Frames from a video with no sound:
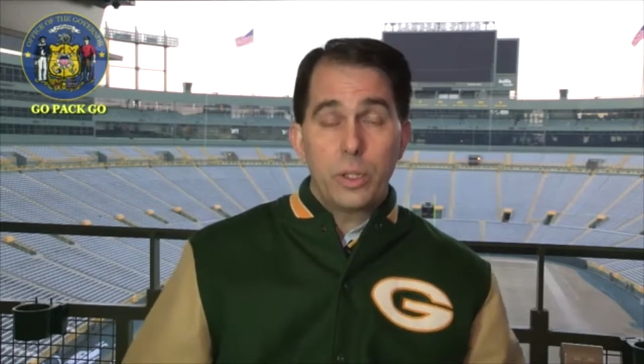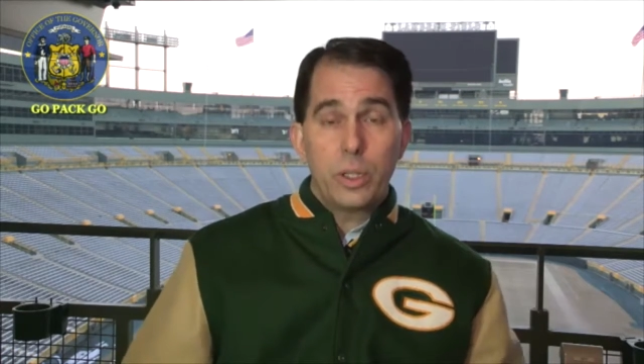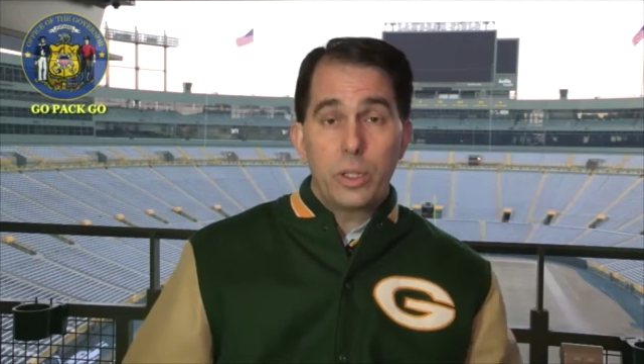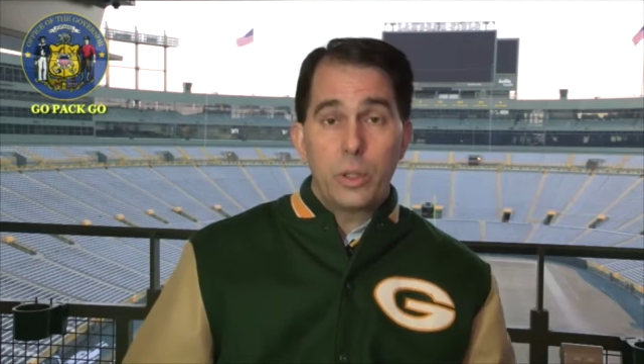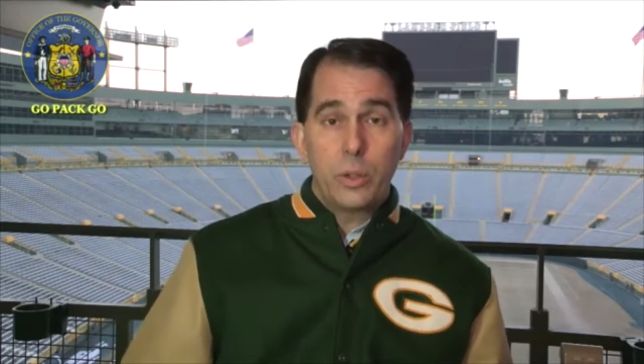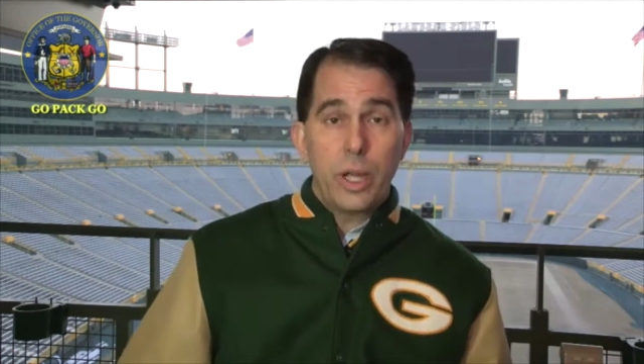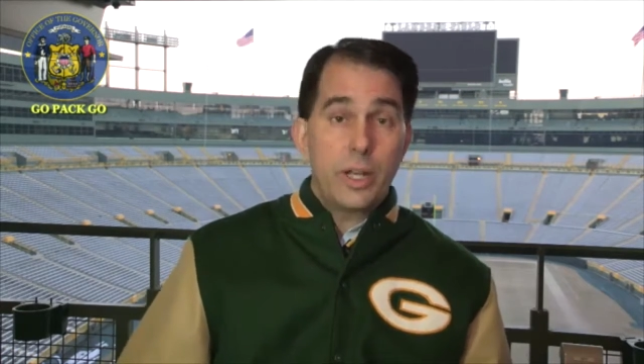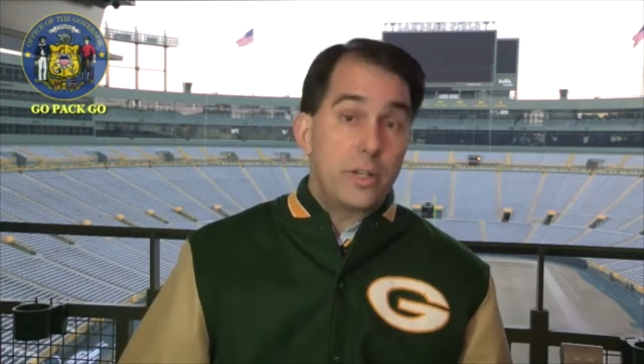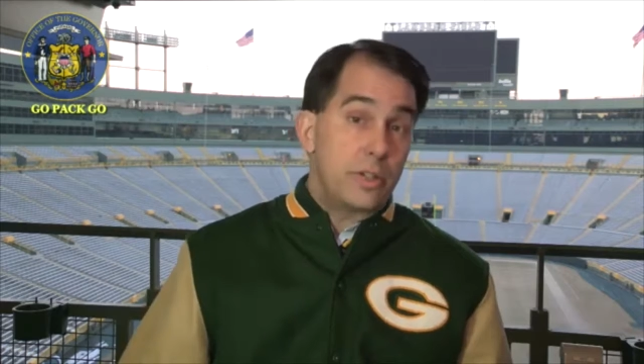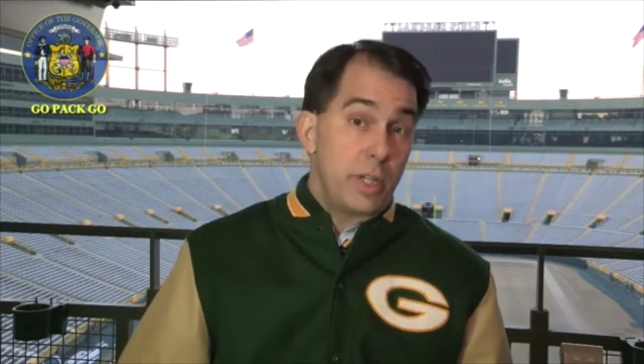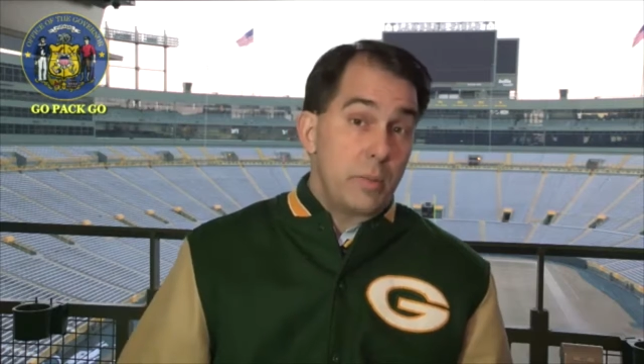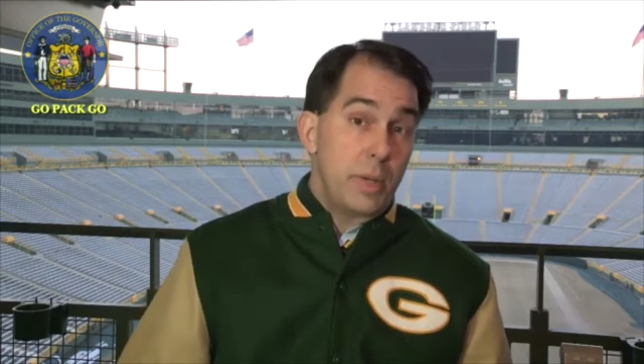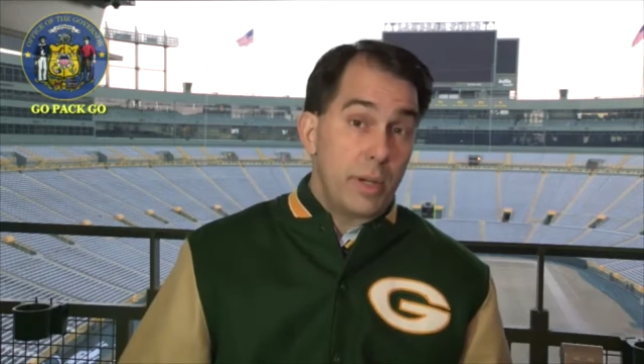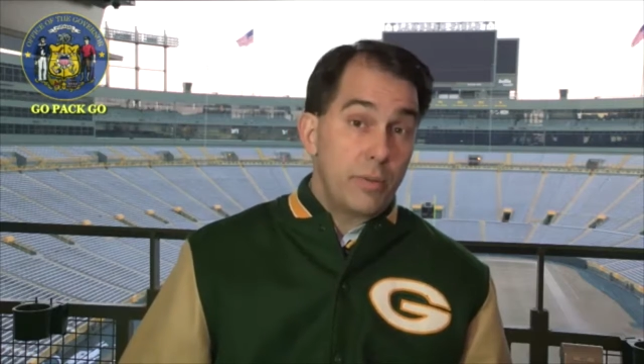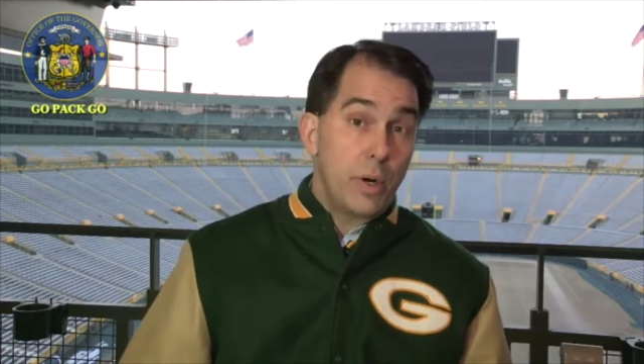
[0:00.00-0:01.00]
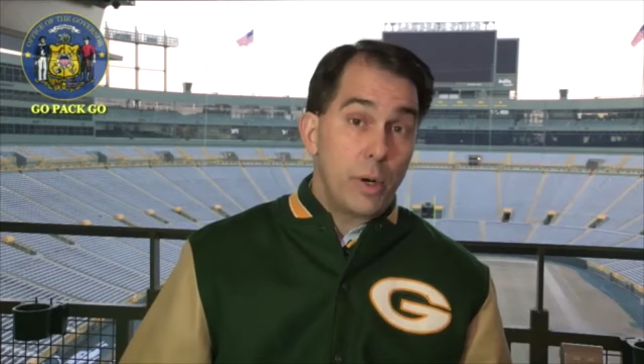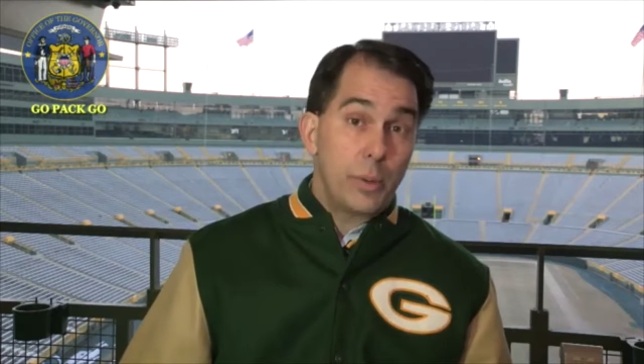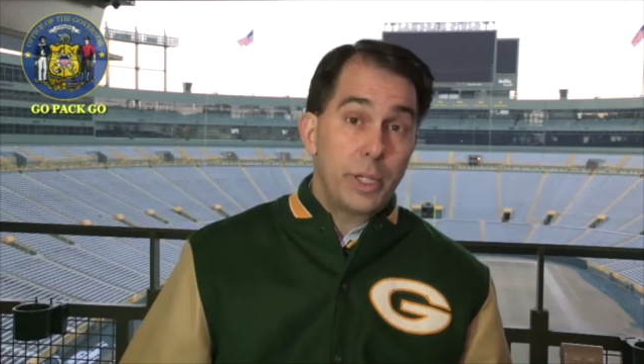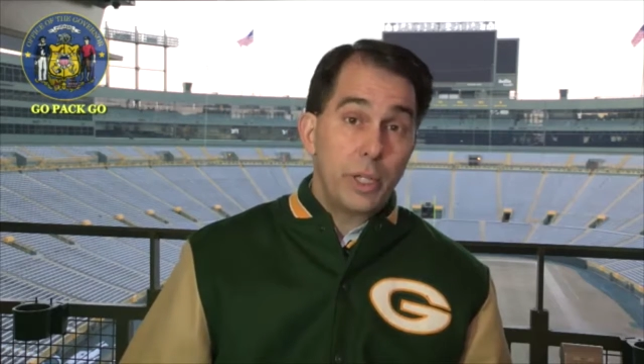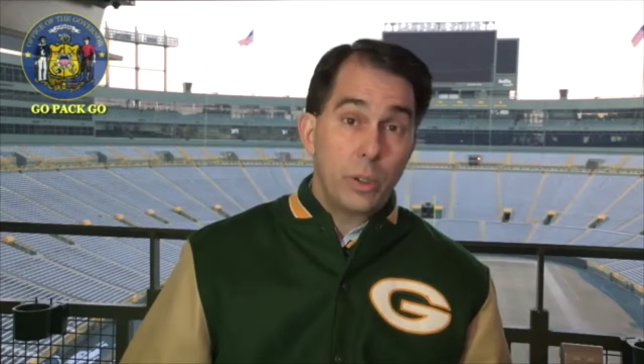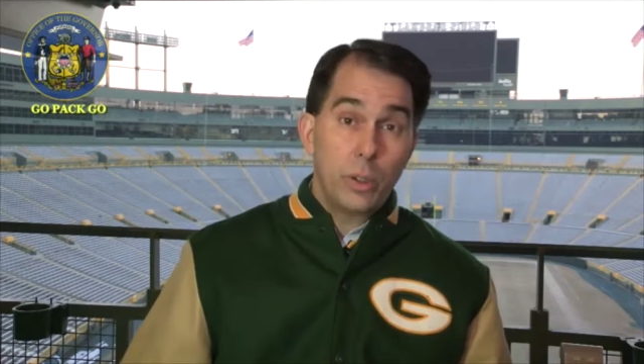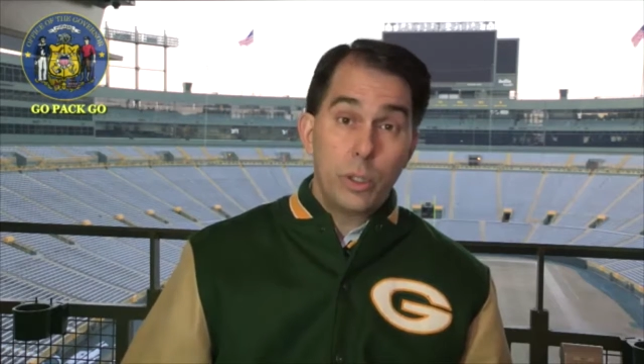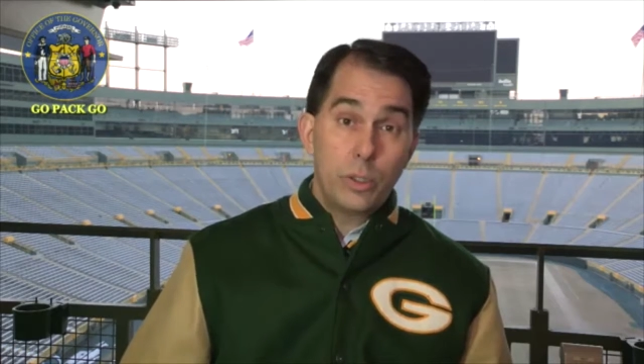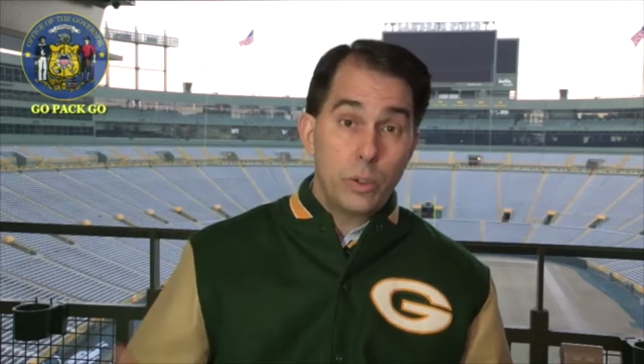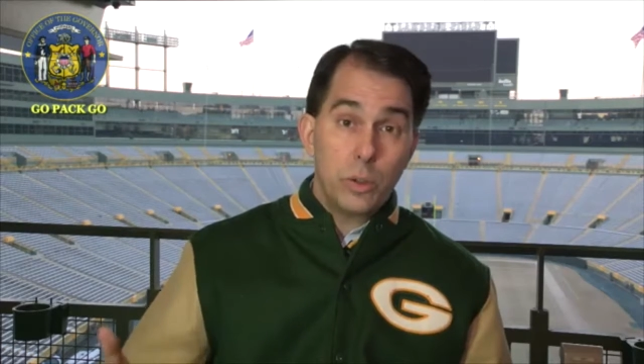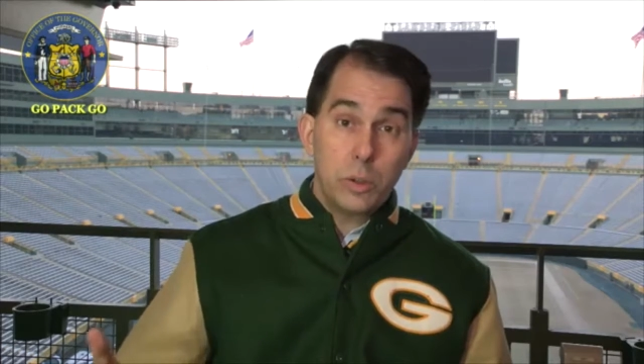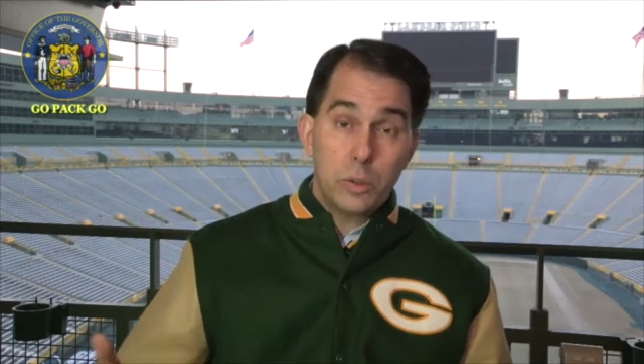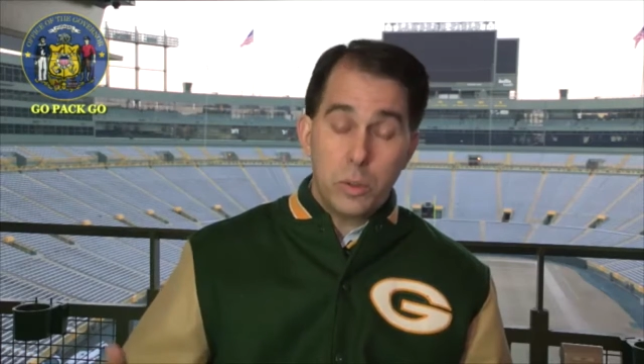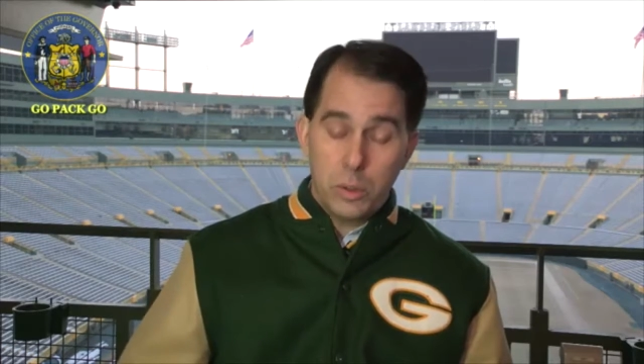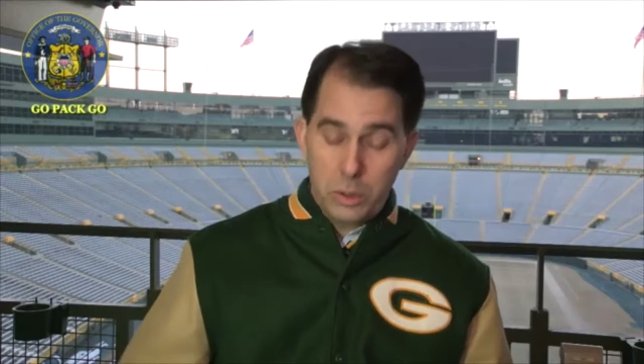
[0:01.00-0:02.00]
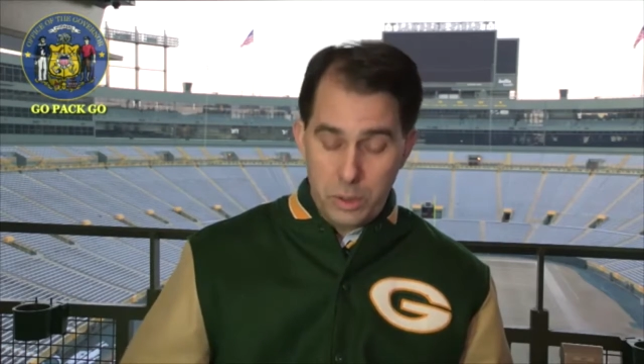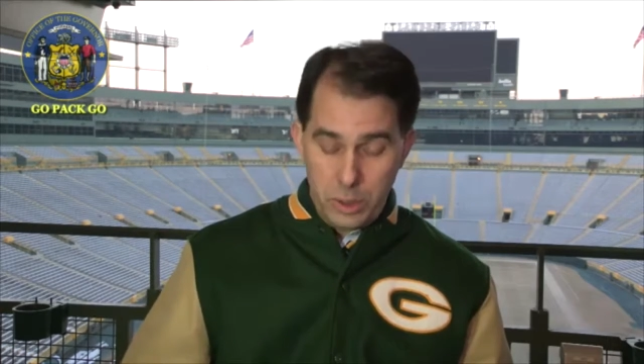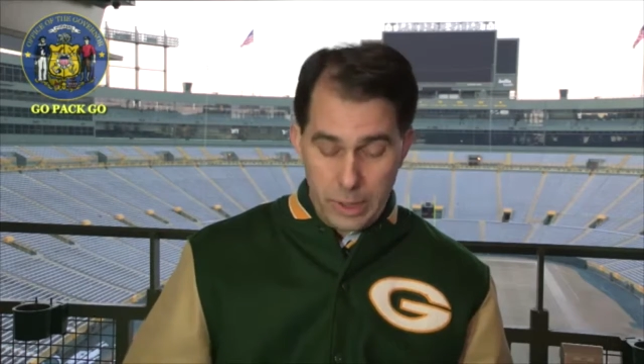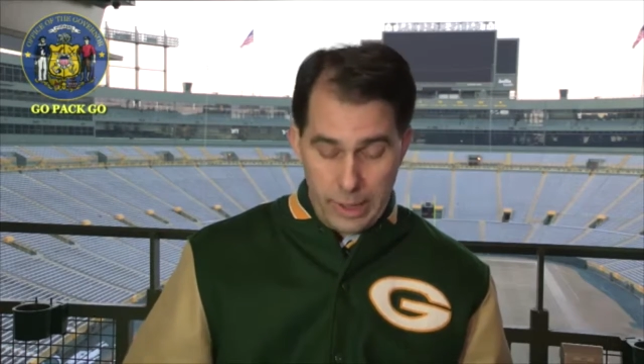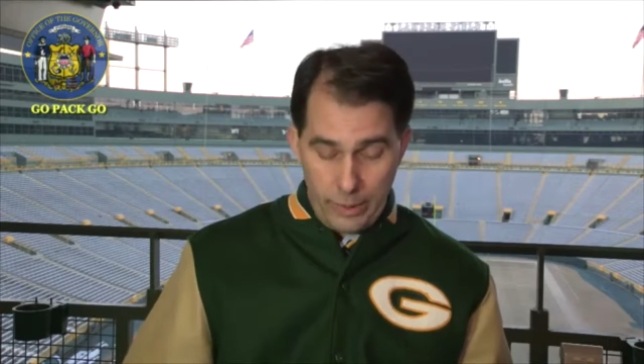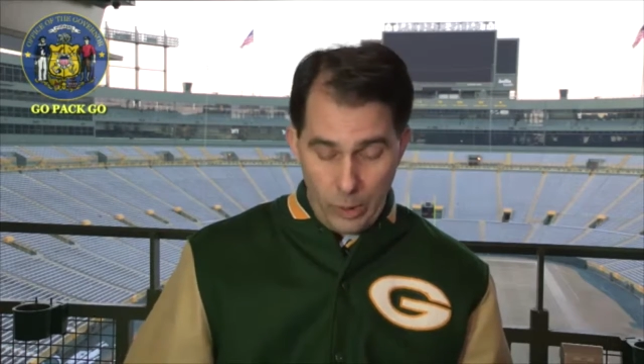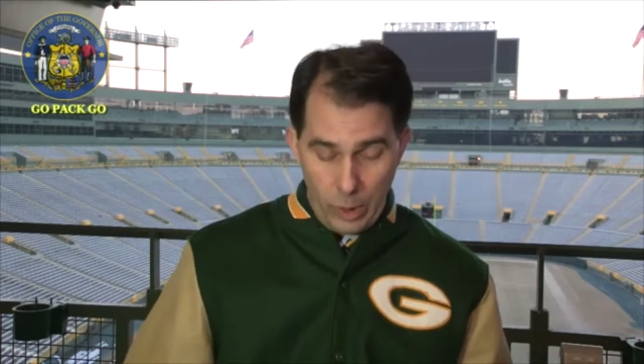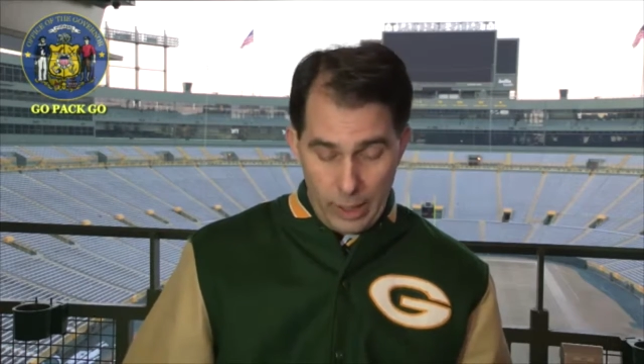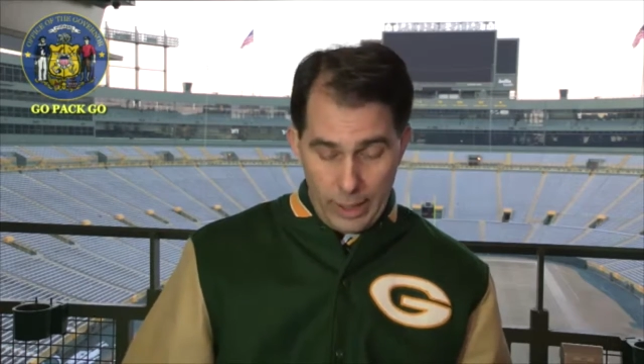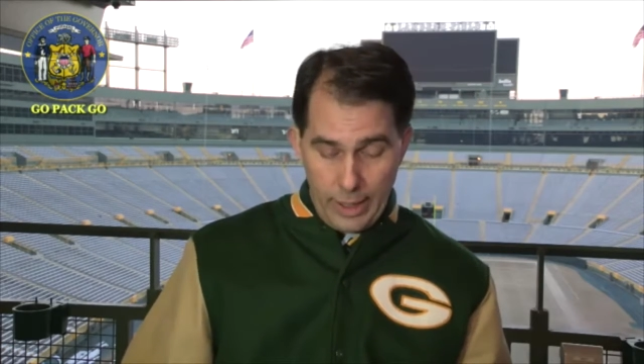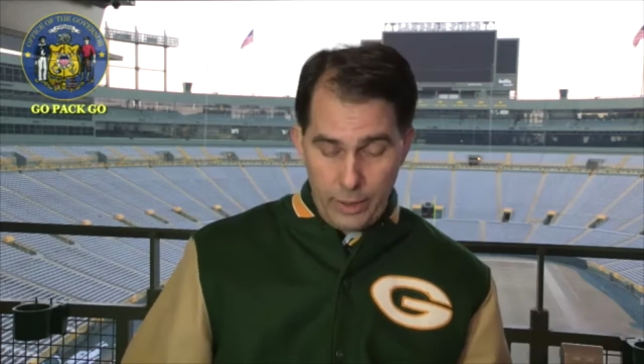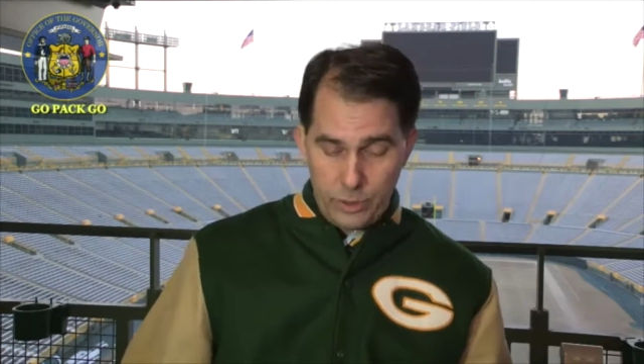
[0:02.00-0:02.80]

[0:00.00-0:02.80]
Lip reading: credits they may have already earned or earned online.